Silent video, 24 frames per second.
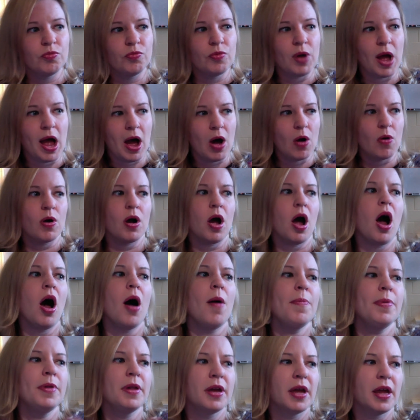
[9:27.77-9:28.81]
how
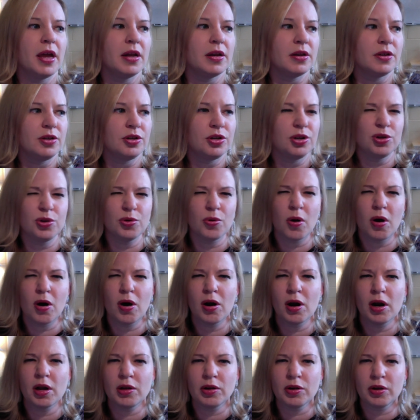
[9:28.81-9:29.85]
complicated you
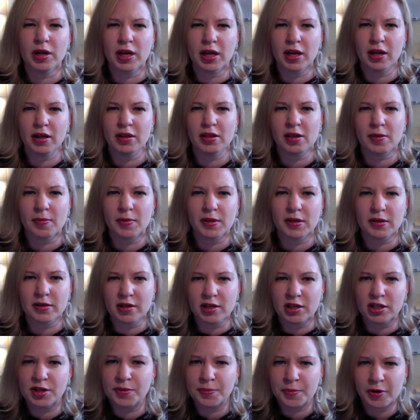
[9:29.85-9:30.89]
are at looking at some of these
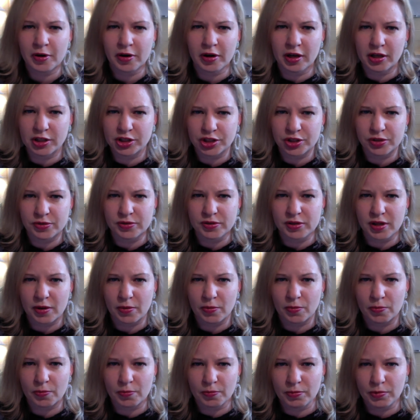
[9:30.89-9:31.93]
contemporary issues that
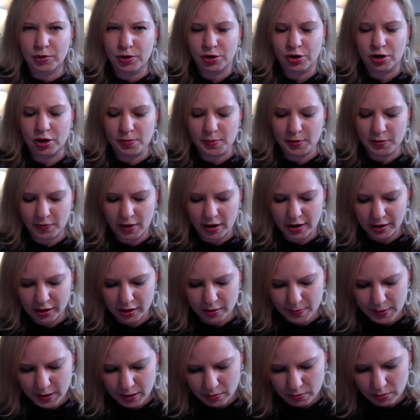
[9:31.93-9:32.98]
you're going to be writing
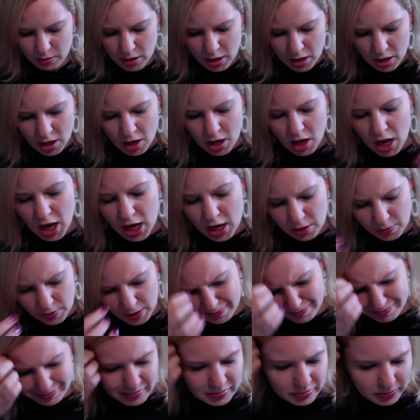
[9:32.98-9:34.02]
about. Anyway,
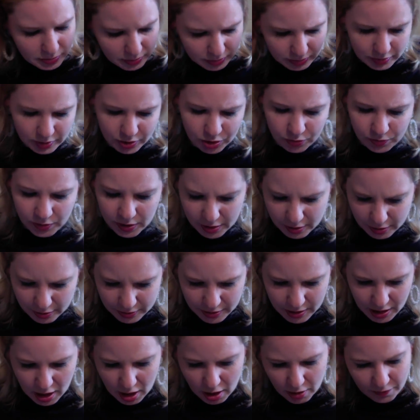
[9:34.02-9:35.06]
you read it
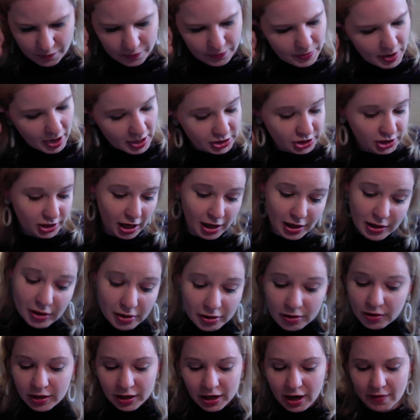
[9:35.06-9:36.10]
yourself. Actually, I
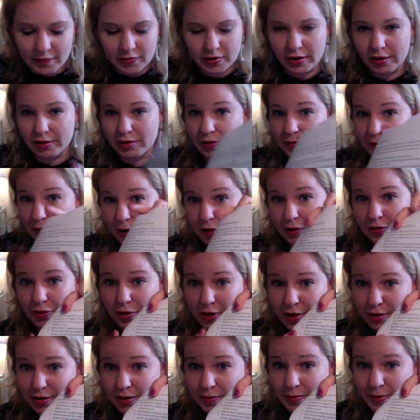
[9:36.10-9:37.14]
literally have a list of like
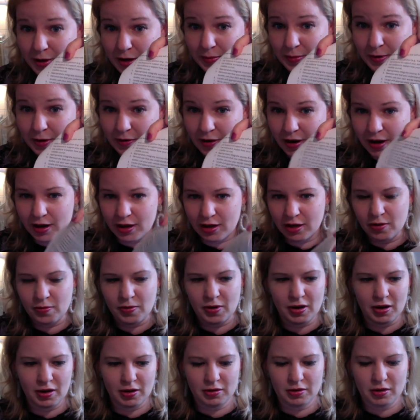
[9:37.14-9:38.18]
things I'm going to be grading you
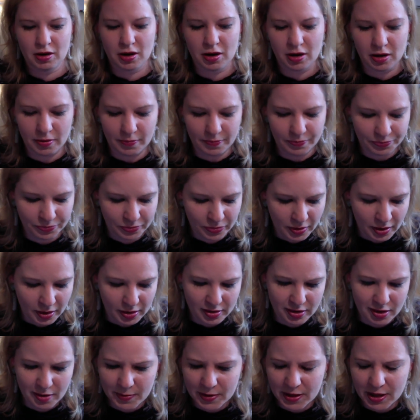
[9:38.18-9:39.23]
on. And
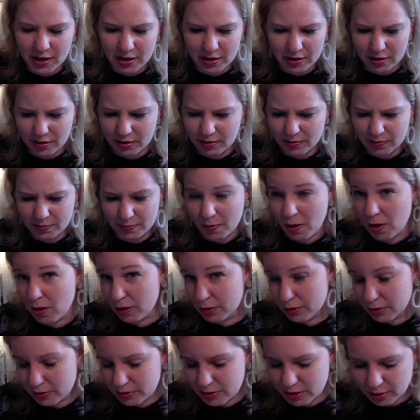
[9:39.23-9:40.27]
some of that is on
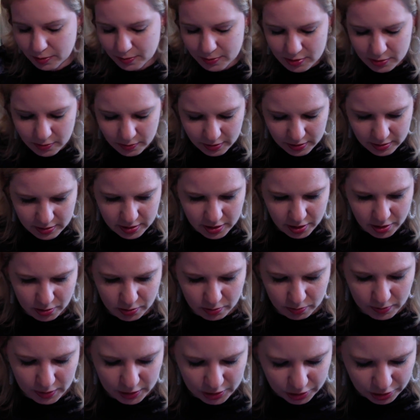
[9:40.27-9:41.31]
your syllabus quiz, so
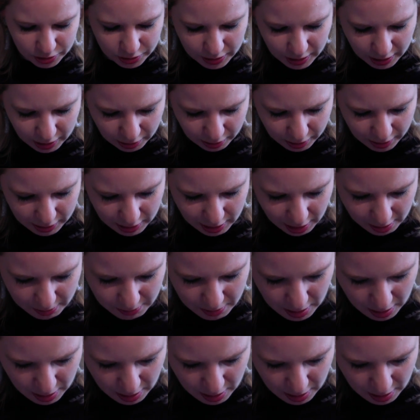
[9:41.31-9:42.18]
make sure you take a look at that.